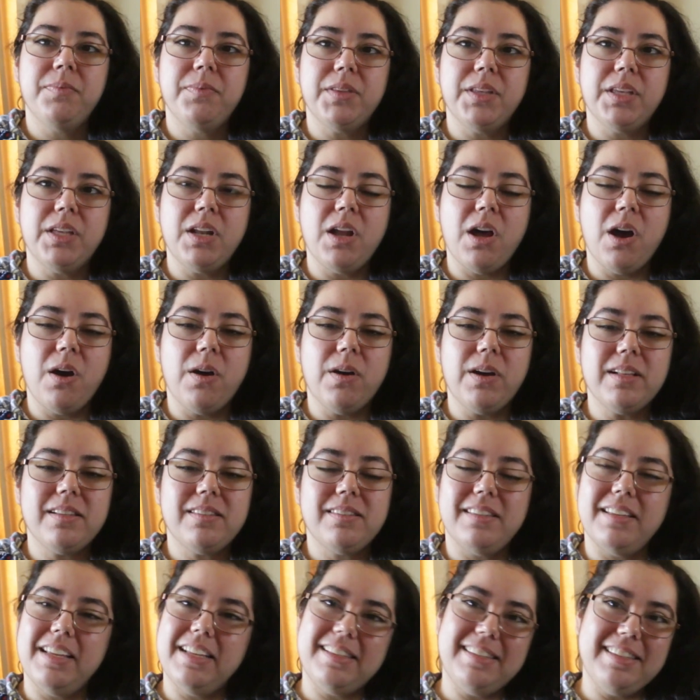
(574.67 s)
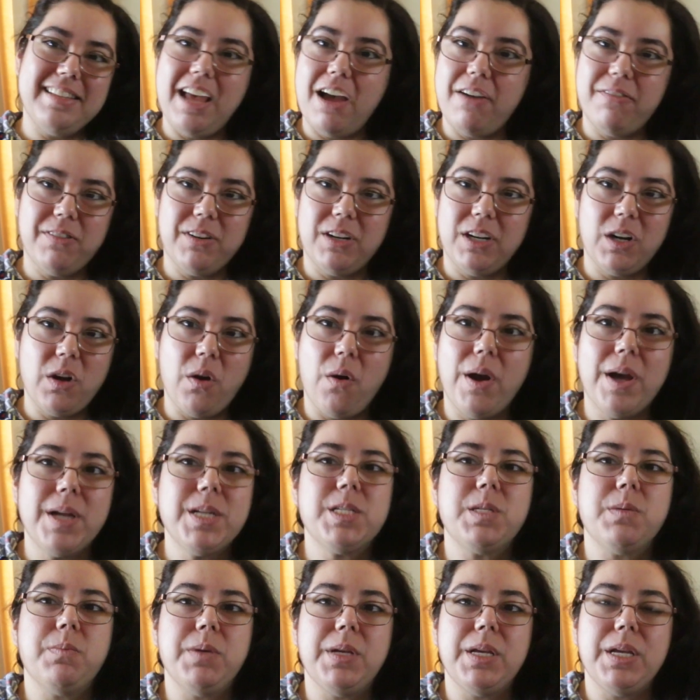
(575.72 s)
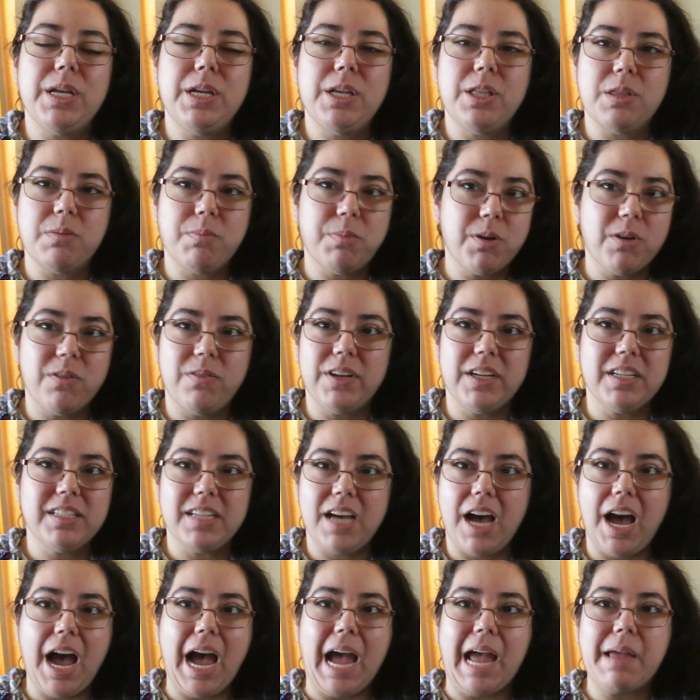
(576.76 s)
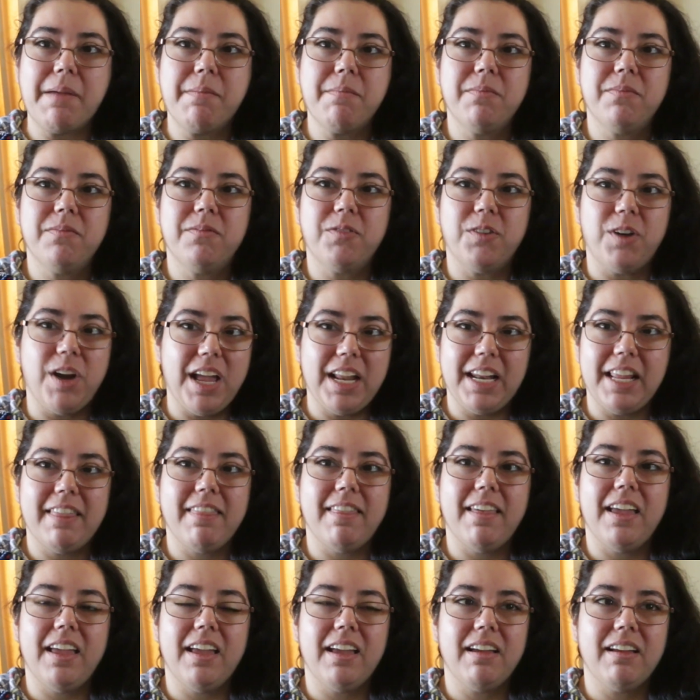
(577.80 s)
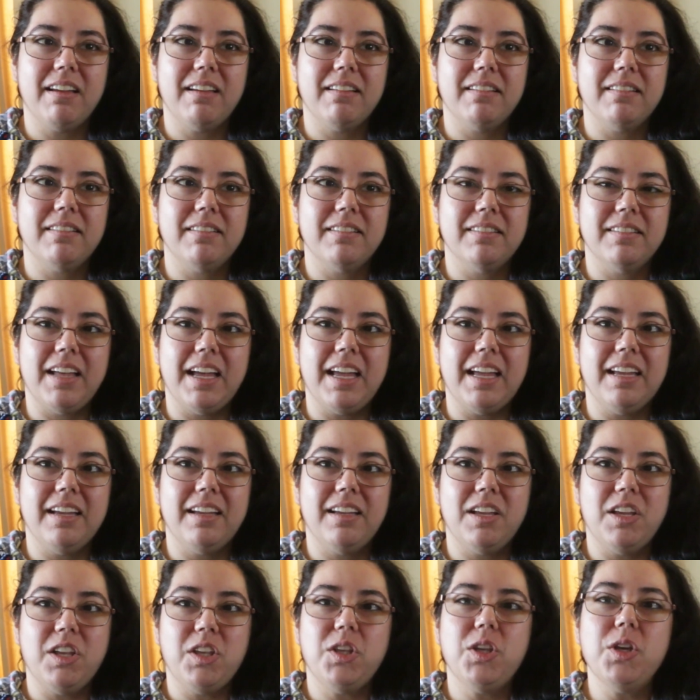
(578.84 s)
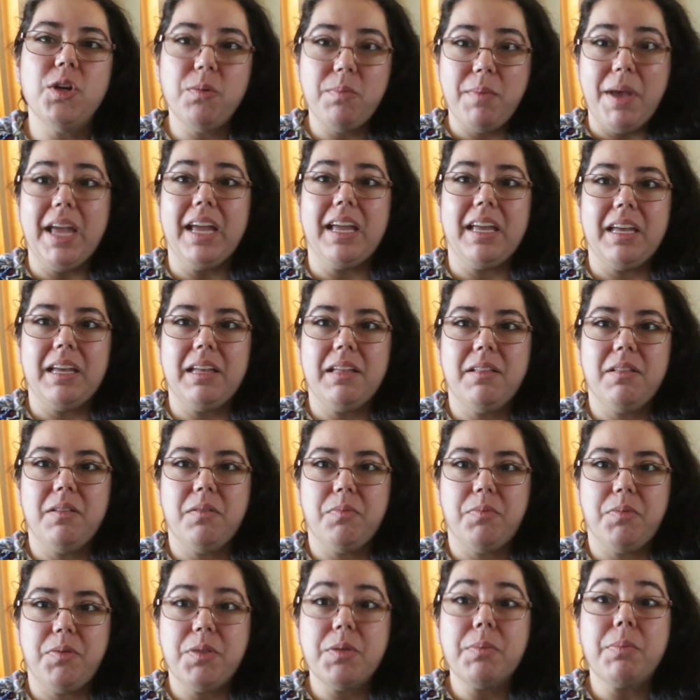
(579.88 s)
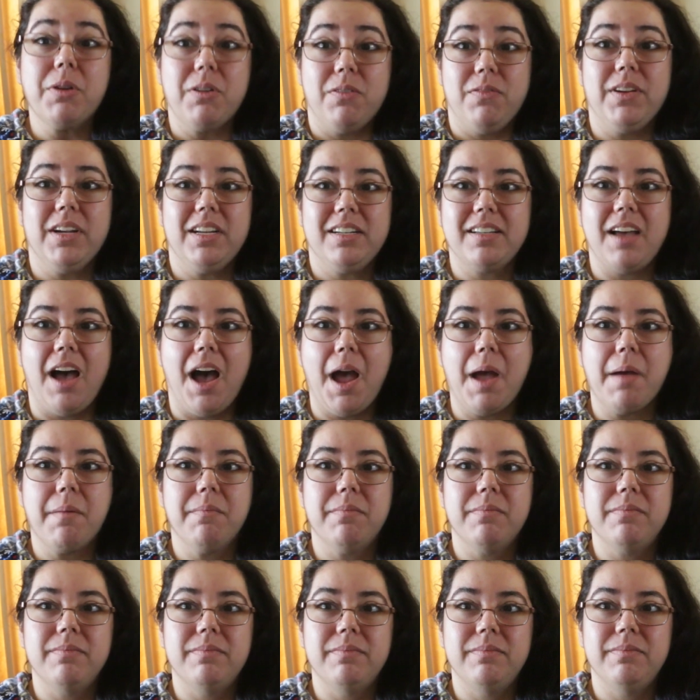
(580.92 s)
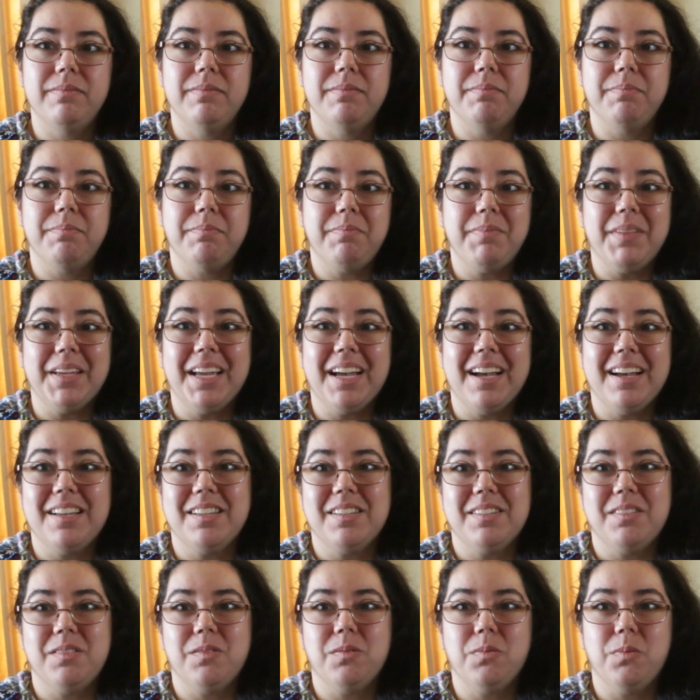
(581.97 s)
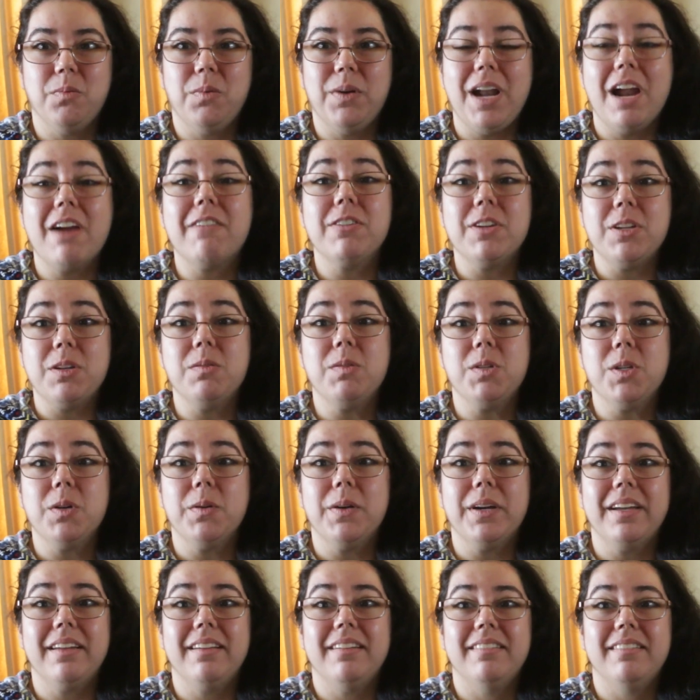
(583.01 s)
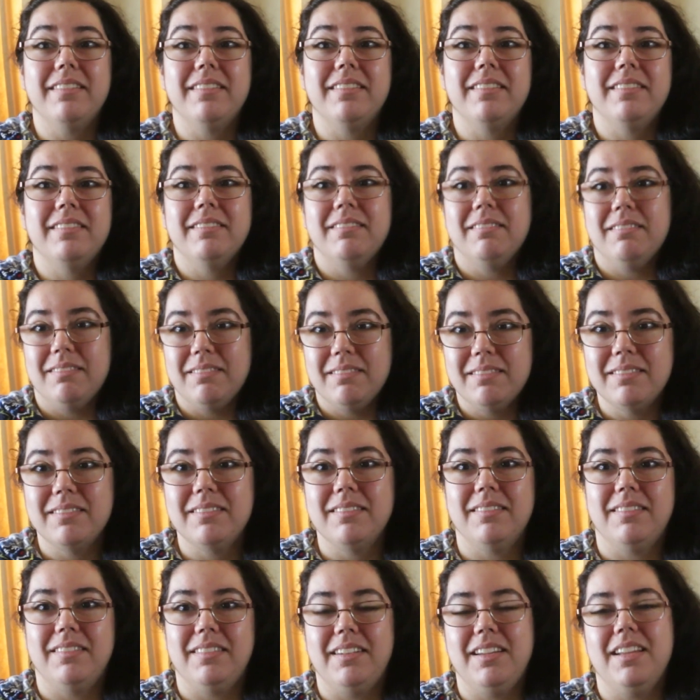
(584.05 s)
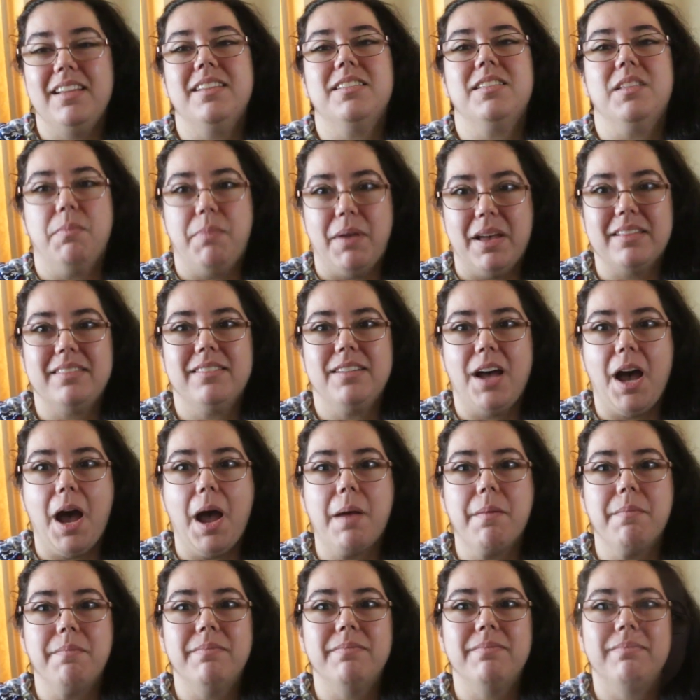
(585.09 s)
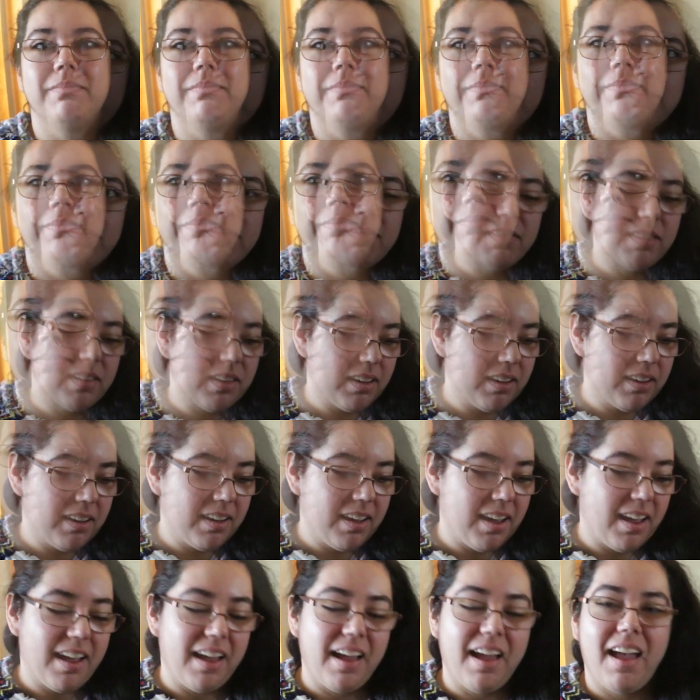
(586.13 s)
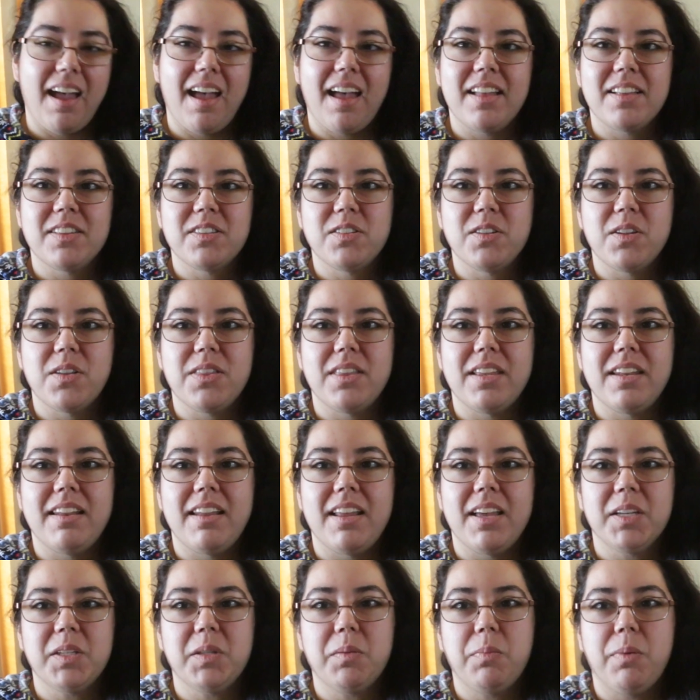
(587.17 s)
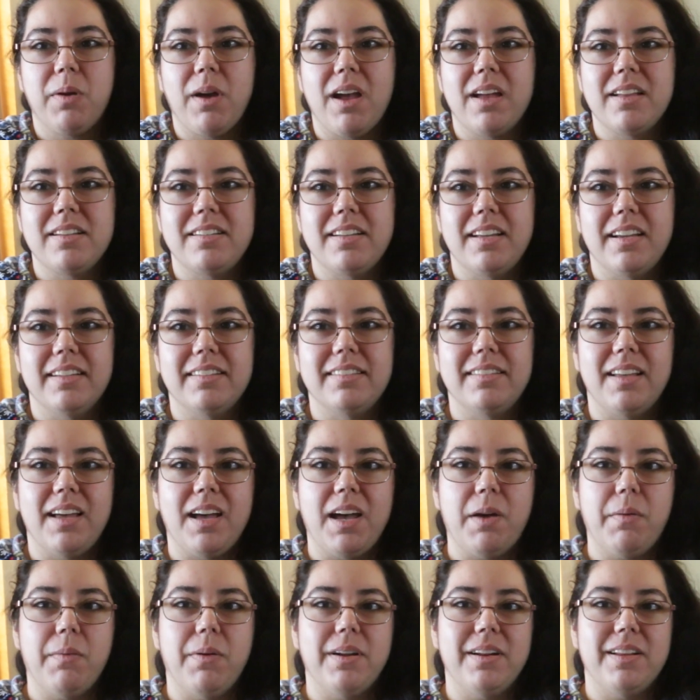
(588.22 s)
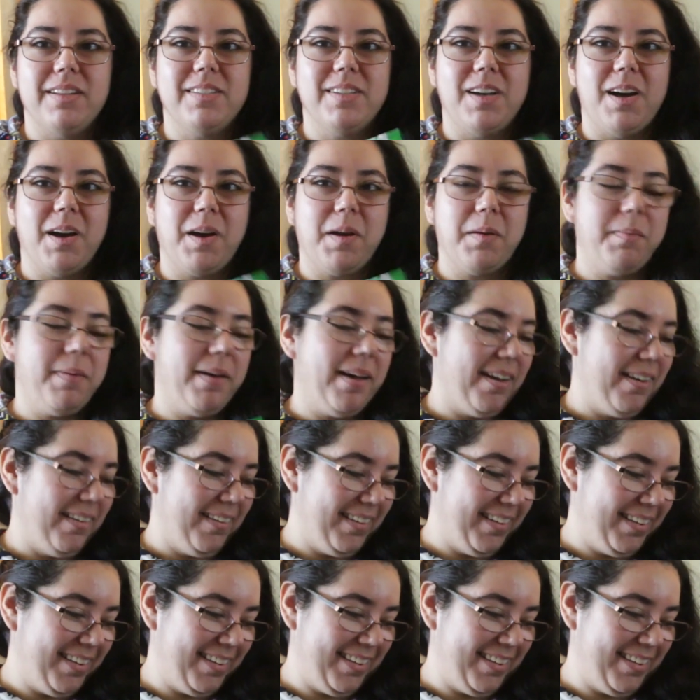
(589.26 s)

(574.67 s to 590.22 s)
you know, it's never going to be the perfect time for anything. Like, you make it the perfect time, because whenever you do it is the best time. Okay, and so the next project I want to talk about